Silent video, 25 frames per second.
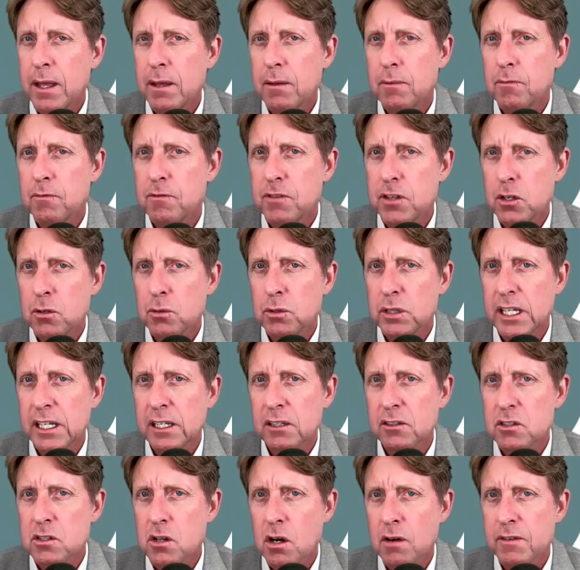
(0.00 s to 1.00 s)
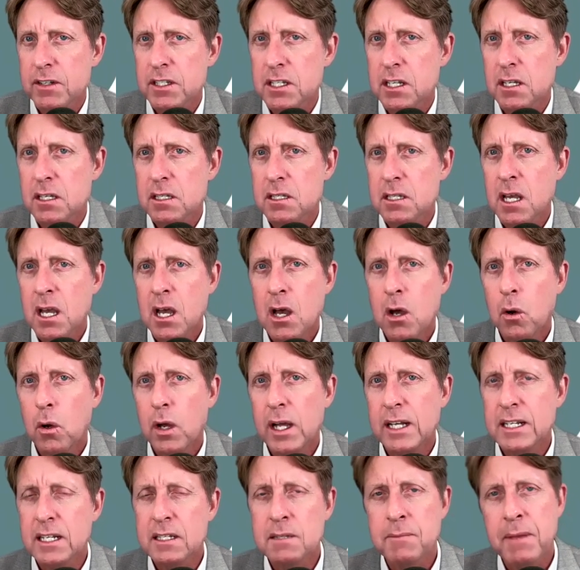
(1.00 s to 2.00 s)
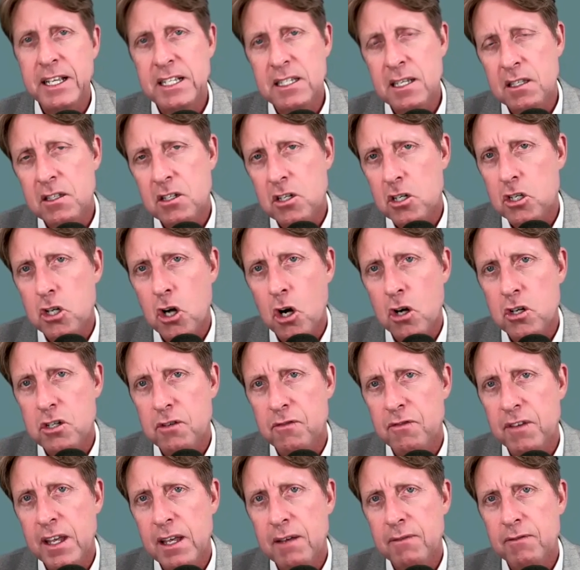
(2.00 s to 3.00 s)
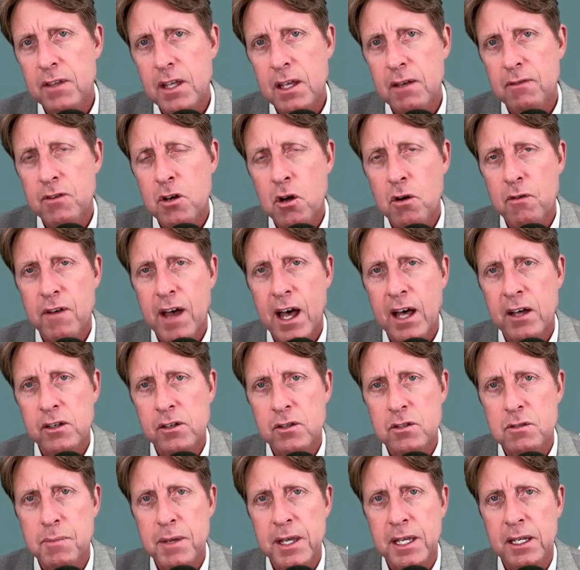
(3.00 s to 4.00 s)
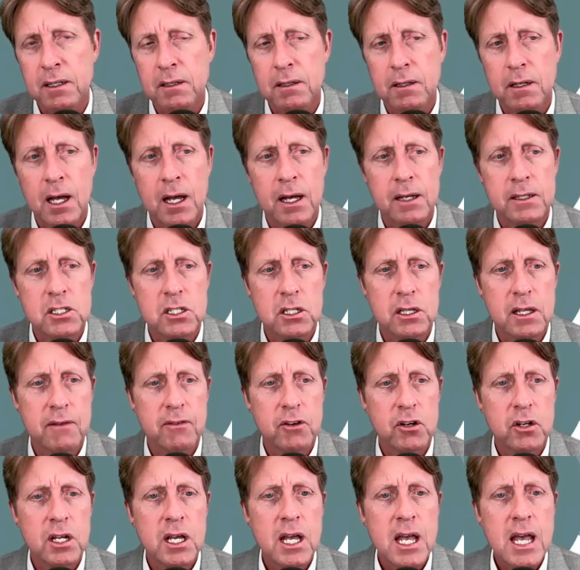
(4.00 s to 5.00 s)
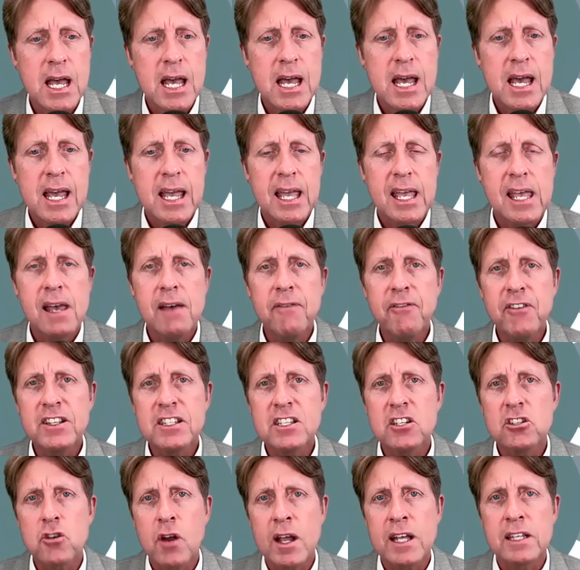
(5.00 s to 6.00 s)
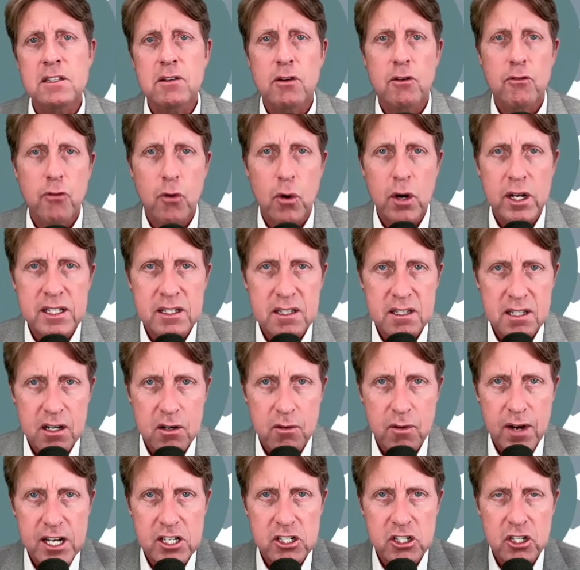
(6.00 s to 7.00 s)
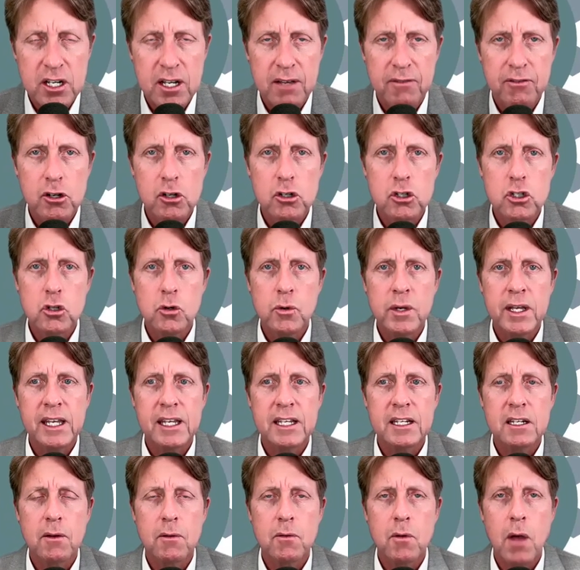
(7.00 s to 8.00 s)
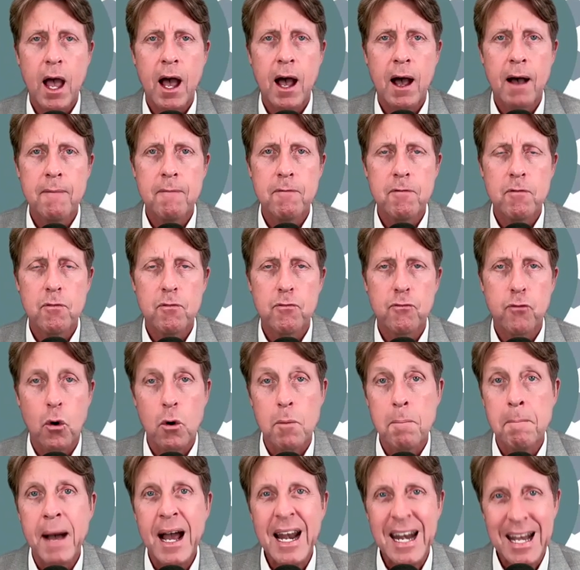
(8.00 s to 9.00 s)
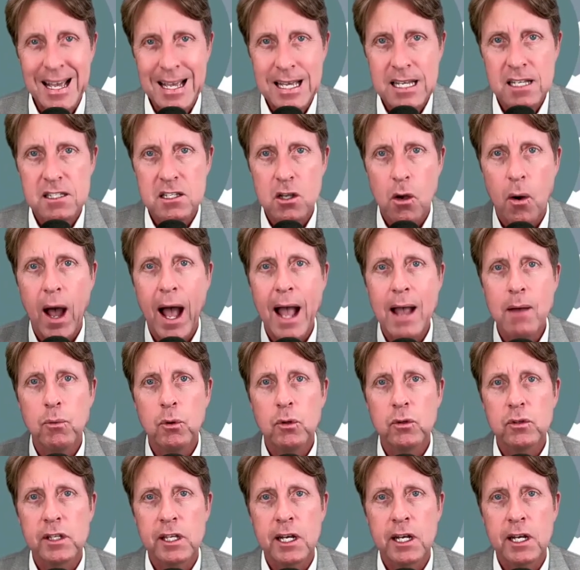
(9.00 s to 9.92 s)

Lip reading: view legal services. It doesn't make sense to charge a fee if no value is being delivered. If it's a transfer for consideration, if you're doing it for money, so I will,